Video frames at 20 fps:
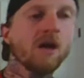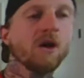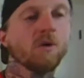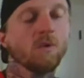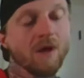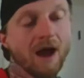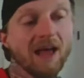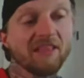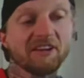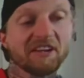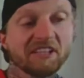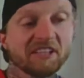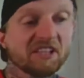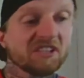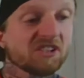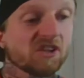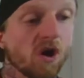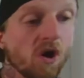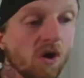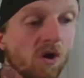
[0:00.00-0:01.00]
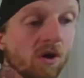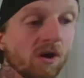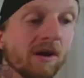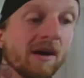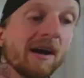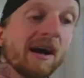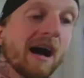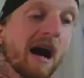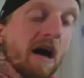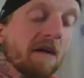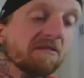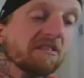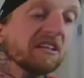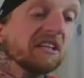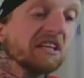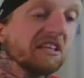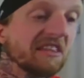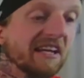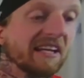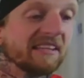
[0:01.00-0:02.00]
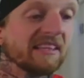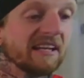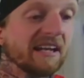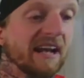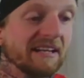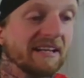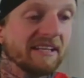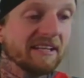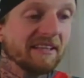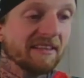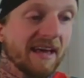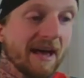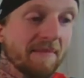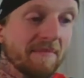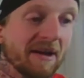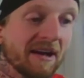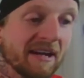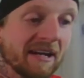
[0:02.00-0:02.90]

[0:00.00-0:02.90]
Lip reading: When I look at this haul, I really think that I did that, man.